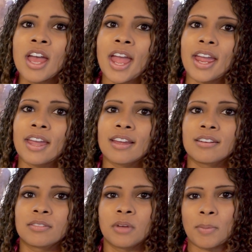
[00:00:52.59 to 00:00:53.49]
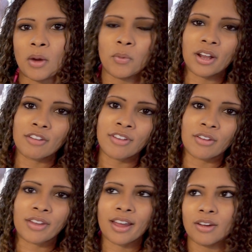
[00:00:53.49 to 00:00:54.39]
and about what I
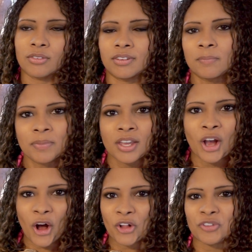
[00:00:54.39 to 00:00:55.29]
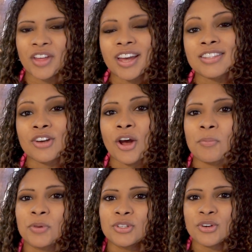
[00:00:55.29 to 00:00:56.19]
found out and all of that. So I hope
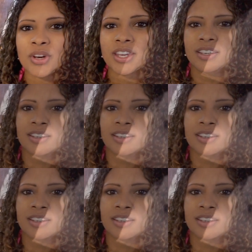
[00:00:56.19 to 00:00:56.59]
you enjoy.